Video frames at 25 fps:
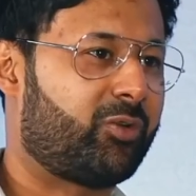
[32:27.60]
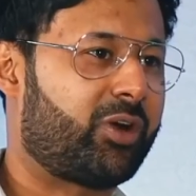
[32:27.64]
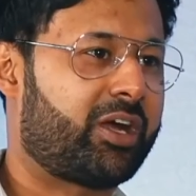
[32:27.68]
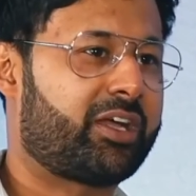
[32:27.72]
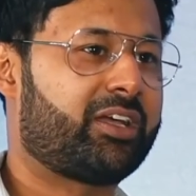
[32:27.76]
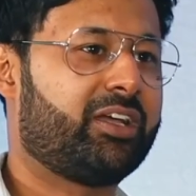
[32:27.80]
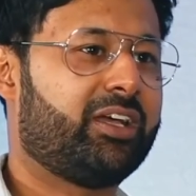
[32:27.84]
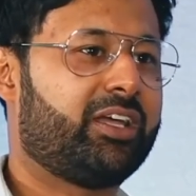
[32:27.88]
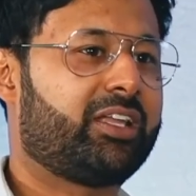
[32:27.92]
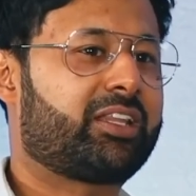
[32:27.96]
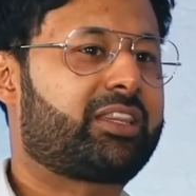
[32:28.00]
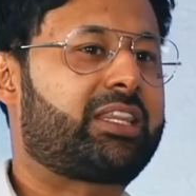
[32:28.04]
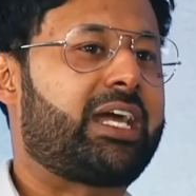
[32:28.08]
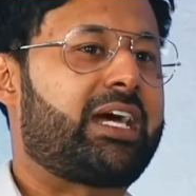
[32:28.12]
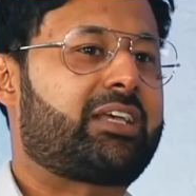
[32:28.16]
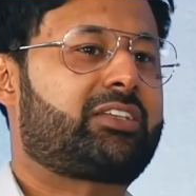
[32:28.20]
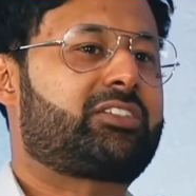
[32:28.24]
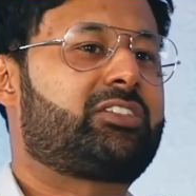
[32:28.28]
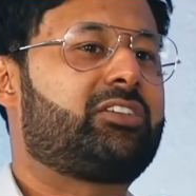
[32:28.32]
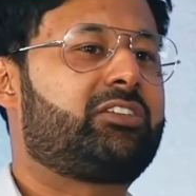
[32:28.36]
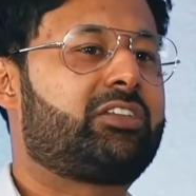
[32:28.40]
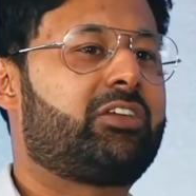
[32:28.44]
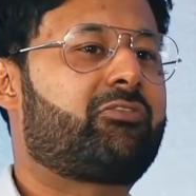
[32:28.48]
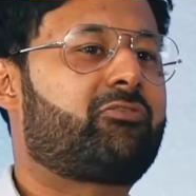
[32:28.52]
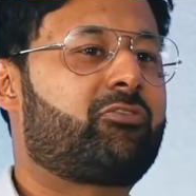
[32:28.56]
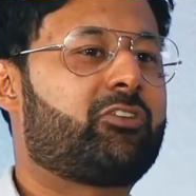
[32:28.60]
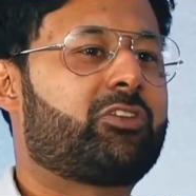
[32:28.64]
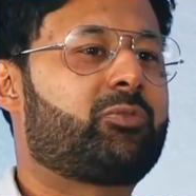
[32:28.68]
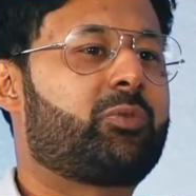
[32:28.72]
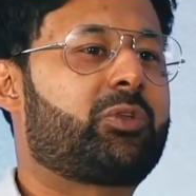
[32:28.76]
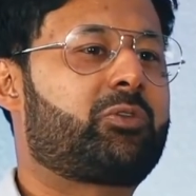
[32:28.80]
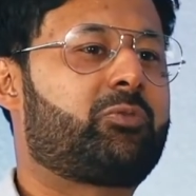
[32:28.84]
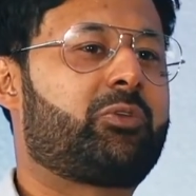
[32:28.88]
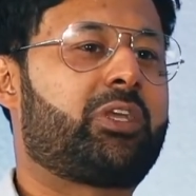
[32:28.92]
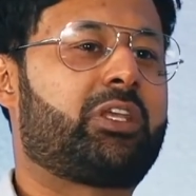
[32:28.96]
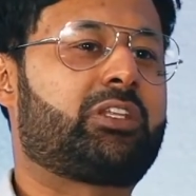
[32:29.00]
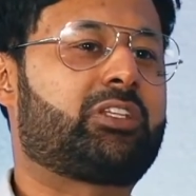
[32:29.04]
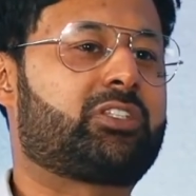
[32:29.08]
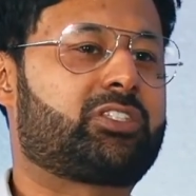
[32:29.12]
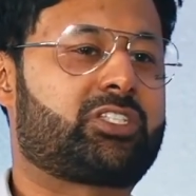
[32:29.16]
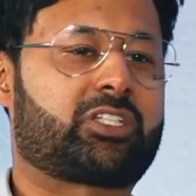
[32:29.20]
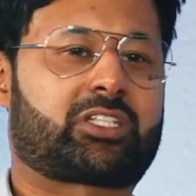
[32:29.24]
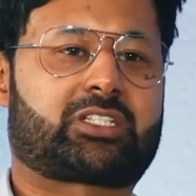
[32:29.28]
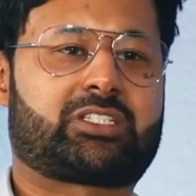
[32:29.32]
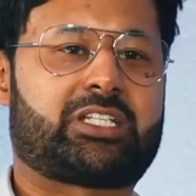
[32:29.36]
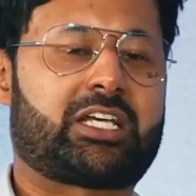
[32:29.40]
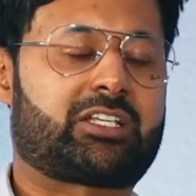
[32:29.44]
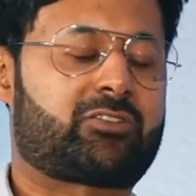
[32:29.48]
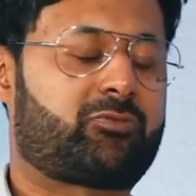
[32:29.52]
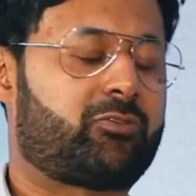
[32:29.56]
right? That's the difference between
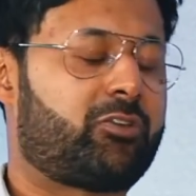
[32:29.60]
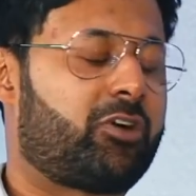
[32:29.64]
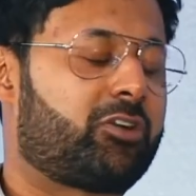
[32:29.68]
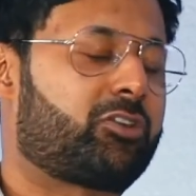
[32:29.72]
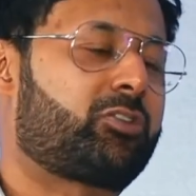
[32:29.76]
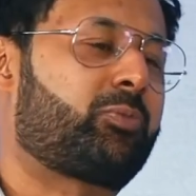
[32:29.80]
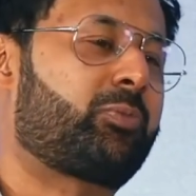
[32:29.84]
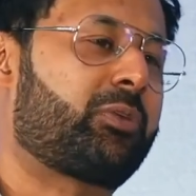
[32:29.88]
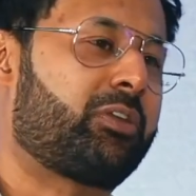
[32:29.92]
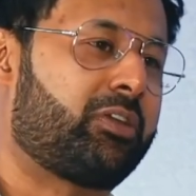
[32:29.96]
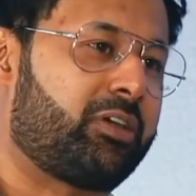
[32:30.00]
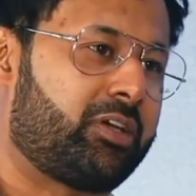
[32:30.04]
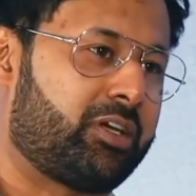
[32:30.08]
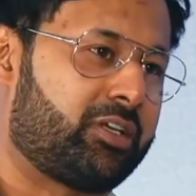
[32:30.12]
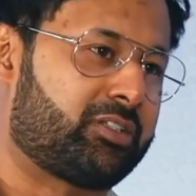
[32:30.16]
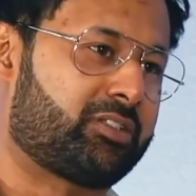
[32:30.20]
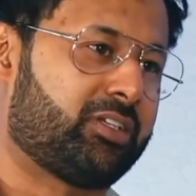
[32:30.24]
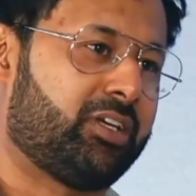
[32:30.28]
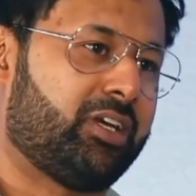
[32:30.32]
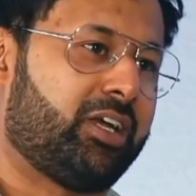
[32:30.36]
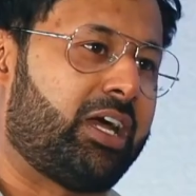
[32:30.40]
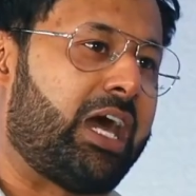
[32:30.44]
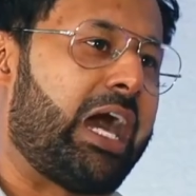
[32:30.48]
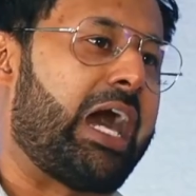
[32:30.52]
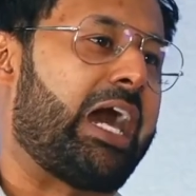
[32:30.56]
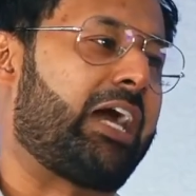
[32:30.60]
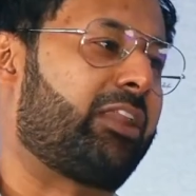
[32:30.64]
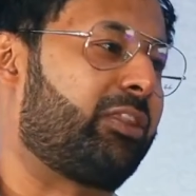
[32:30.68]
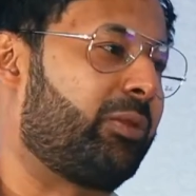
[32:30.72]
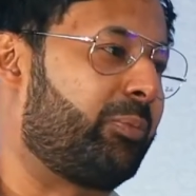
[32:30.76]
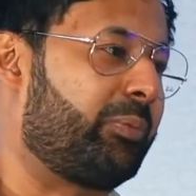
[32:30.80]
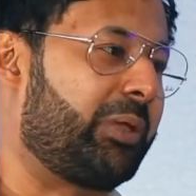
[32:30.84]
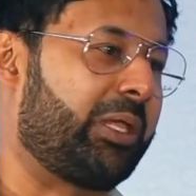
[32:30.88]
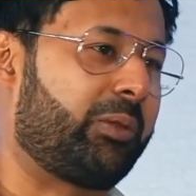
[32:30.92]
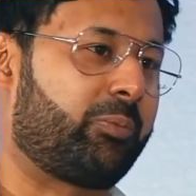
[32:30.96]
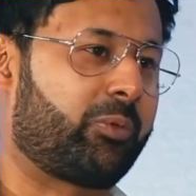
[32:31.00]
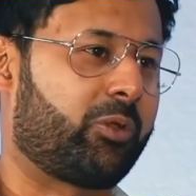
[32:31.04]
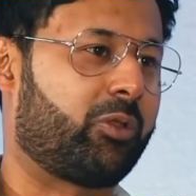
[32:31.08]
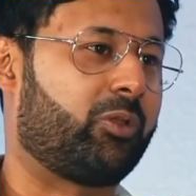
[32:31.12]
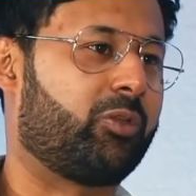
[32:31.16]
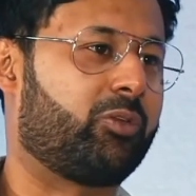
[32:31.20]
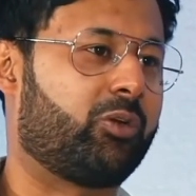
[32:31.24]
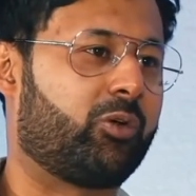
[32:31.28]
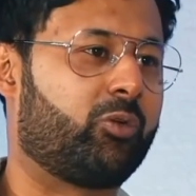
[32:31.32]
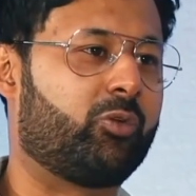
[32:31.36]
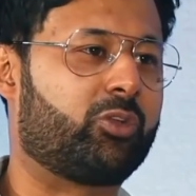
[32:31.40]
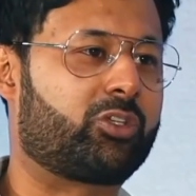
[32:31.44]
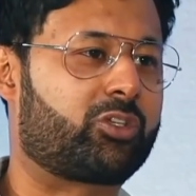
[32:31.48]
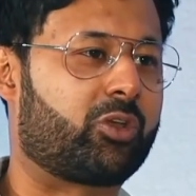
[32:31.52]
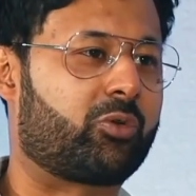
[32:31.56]
successful entrepreneurs and the people
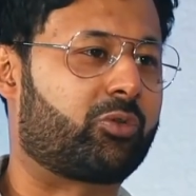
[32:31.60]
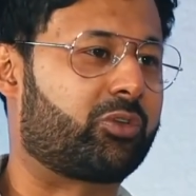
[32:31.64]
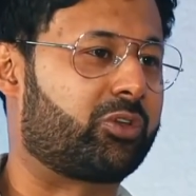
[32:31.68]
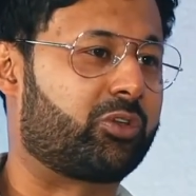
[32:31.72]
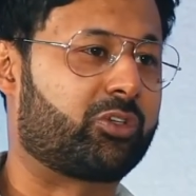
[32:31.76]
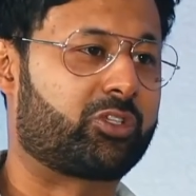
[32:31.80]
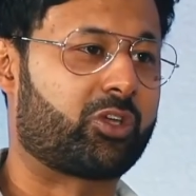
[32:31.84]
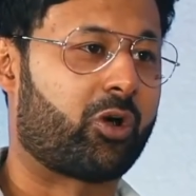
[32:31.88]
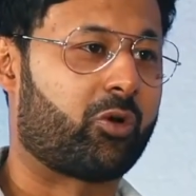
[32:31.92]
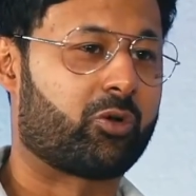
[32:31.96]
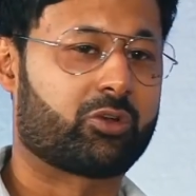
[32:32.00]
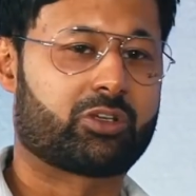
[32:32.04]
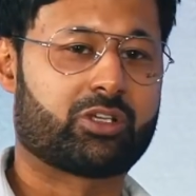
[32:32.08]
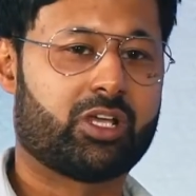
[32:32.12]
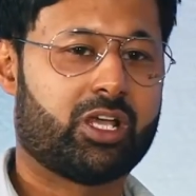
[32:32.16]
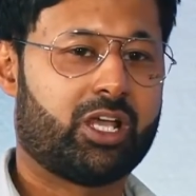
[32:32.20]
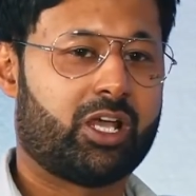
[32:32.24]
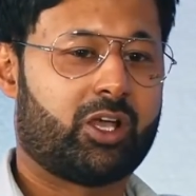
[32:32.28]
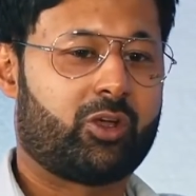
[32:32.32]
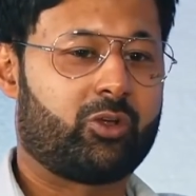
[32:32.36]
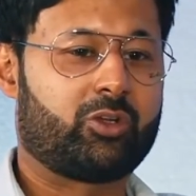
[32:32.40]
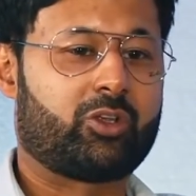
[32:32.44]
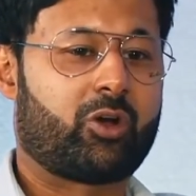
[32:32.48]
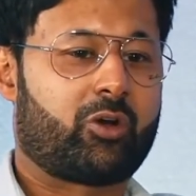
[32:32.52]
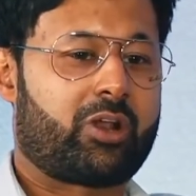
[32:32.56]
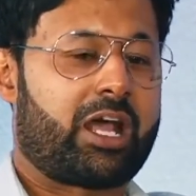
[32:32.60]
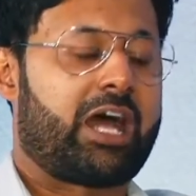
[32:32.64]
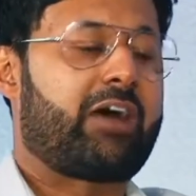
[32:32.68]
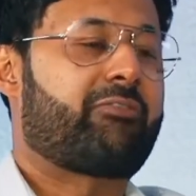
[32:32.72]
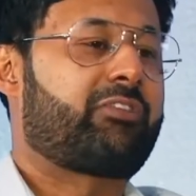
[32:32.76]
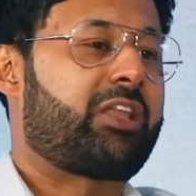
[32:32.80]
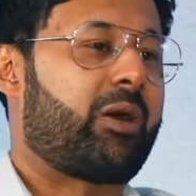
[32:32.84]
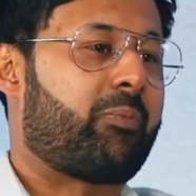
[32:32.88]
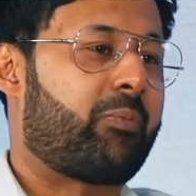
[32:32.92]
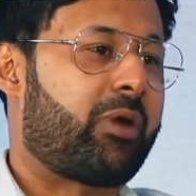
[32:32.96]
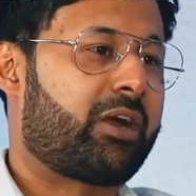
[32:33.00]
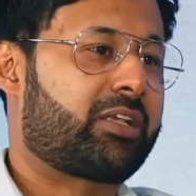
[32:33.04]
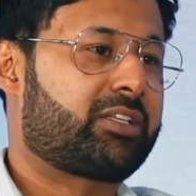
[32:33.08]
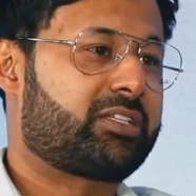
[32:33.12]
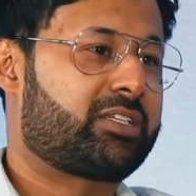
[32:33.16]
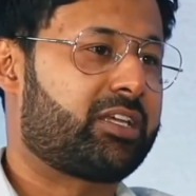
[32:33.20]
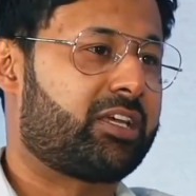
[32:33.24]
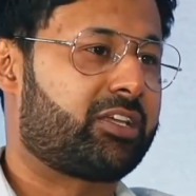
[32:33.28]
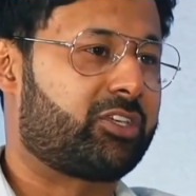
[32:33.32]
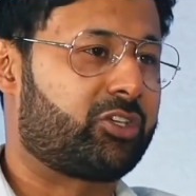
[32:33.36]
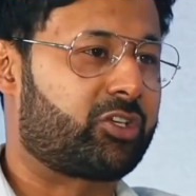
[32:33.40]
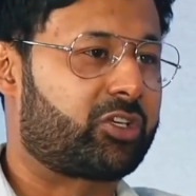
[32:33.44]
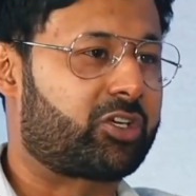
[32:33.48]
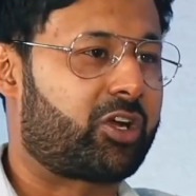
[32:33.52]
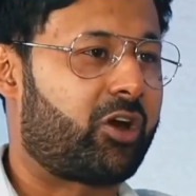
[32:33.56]
who don't have that mindset.
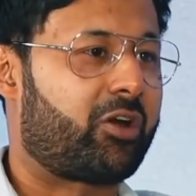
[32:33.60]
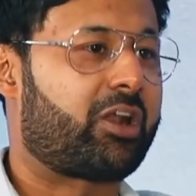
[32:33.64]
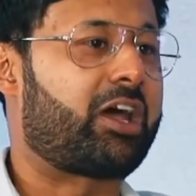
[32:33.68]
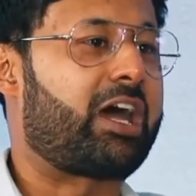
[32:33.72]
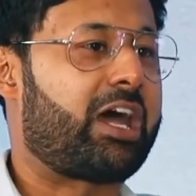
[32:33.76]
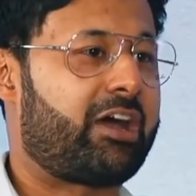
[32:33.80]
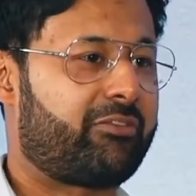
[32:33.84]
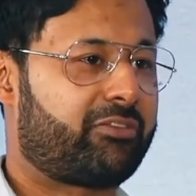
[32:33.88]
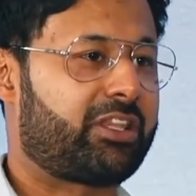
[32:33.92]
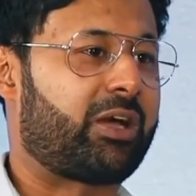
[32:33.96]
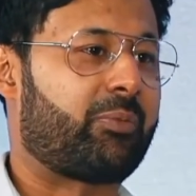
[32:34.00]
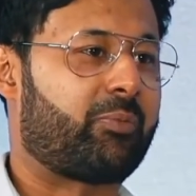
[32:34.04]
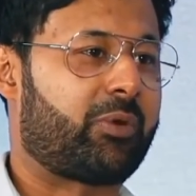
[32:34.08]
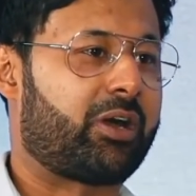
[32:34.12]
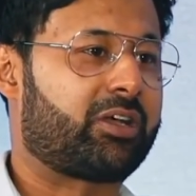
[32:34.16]
You've got to have that